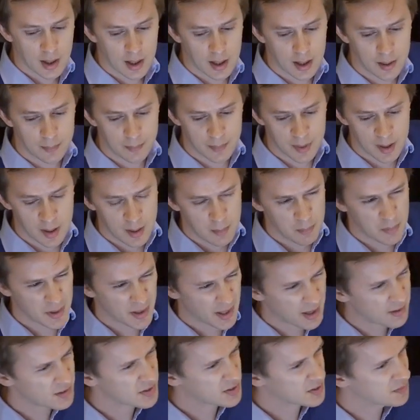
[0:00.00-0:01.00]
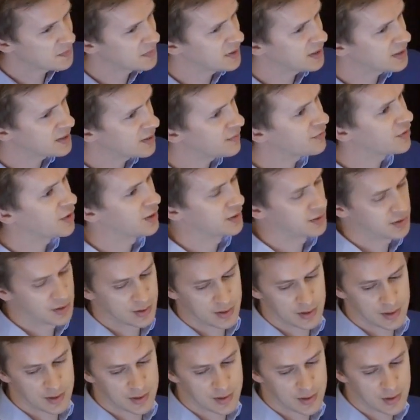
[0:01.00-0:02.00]
But there are some
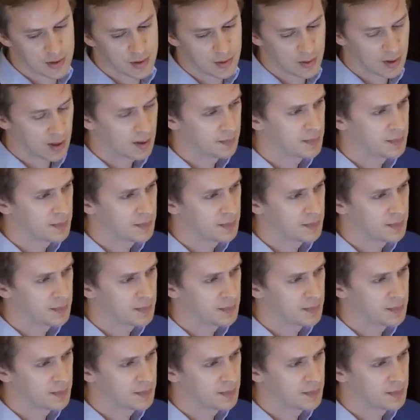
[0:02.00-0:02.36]
disadvantages too.